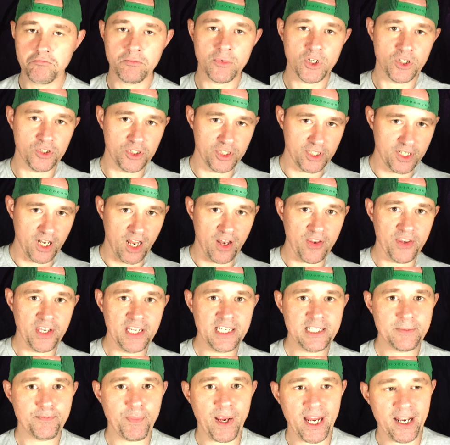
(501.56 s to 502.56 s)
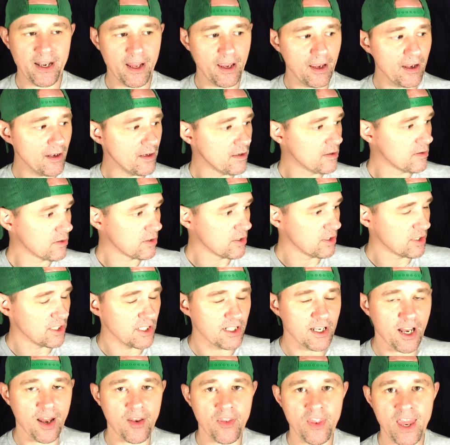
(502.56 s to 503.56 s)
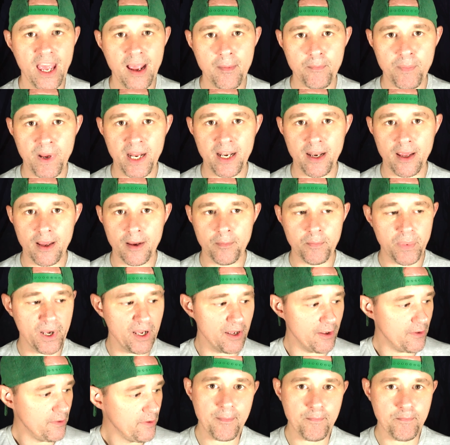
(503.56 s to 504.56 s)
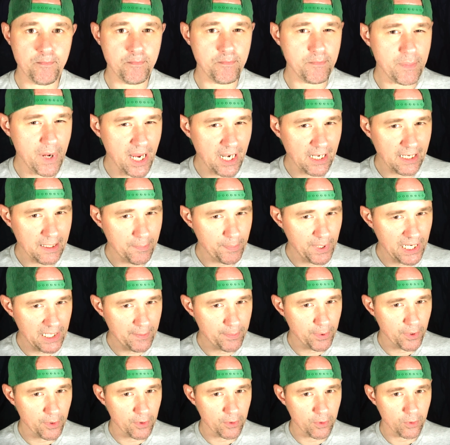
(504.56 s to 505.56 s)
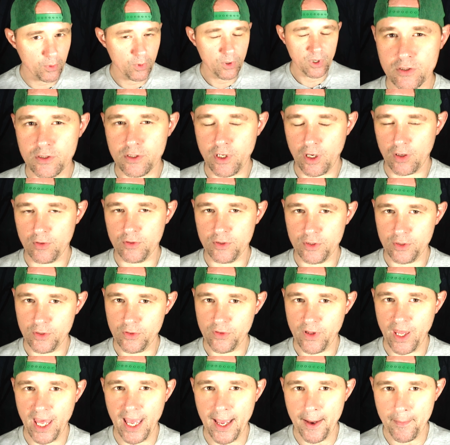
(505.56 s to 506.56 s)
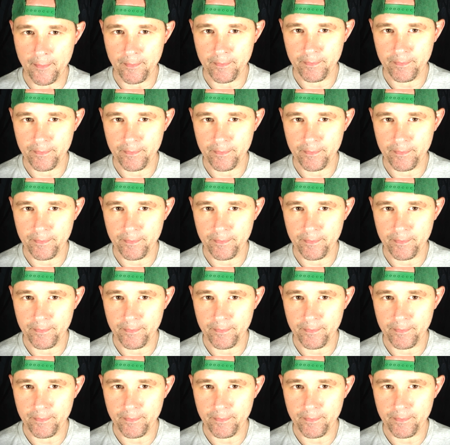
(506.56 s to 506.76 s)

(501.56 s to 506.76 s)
could have done this better, could have done that better. But many people don't do that.